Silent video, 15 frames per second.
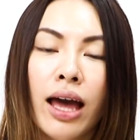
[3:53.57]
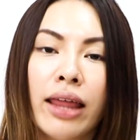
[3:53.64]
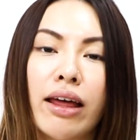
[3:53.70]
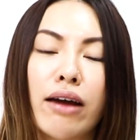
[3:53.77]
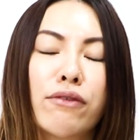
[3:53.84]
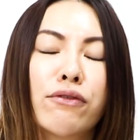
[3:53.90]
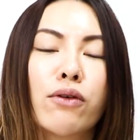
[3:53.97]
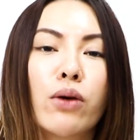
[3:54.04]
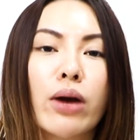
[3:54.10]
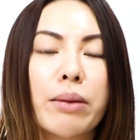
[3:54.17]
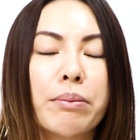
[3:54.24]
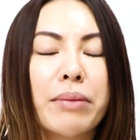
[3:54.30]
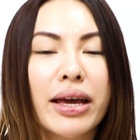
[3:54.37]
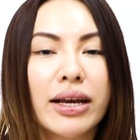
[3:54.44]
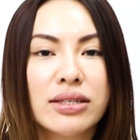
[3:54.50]
Therefore,
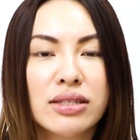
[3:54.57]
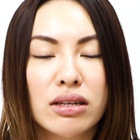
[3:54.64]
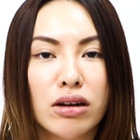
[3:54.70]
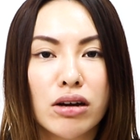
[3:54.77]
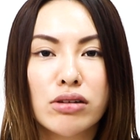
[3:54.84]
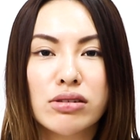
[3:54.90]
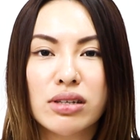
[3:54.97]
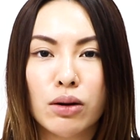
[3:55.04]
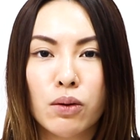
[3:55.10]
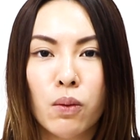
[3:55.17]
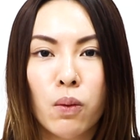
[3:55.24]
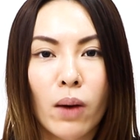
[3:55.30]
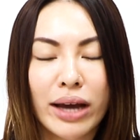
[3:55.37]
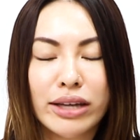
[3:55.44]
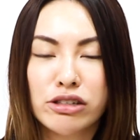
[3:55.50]
it makes the nose a
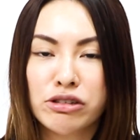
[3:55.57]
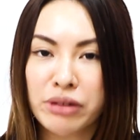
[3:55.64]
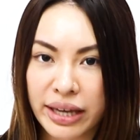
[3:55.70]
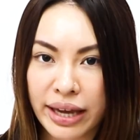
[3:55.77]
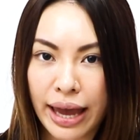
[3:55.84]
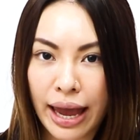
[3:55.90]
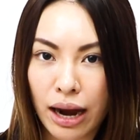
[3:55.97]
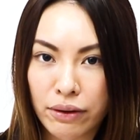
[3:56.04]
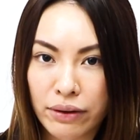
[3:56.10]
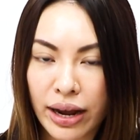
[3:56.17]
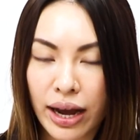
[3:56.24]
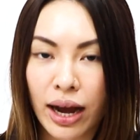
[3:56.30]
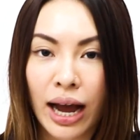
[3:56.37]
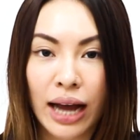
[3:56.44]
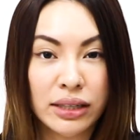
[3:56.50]
quite tricky
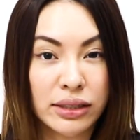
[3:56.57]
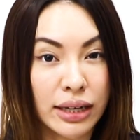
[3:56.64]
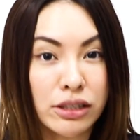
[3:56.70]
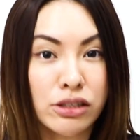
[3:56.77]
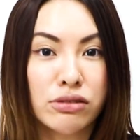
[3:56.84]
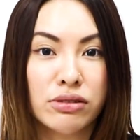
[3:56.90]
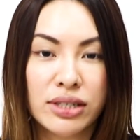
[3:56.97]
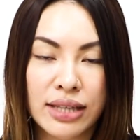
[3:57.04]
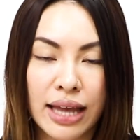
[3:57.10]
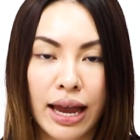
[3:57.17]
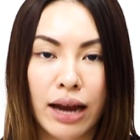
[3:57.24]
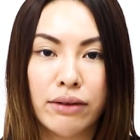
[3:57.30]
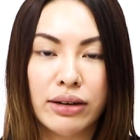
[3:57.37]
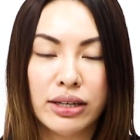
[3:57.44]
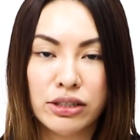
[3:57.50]
area and dangerous
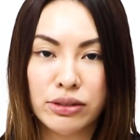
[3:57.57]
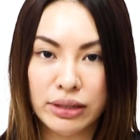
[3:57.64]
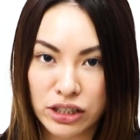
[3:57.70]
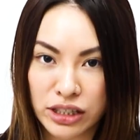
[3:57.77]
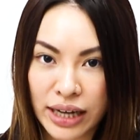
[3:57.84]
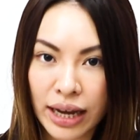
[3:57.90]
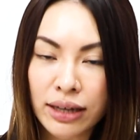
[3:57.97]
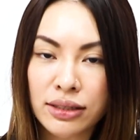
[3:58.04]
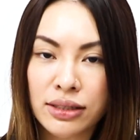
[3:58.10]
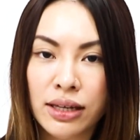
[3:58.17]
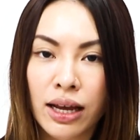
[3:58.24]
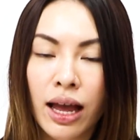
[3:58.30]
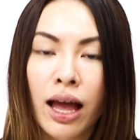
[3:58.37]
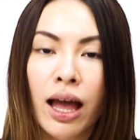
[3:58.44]
area to inject.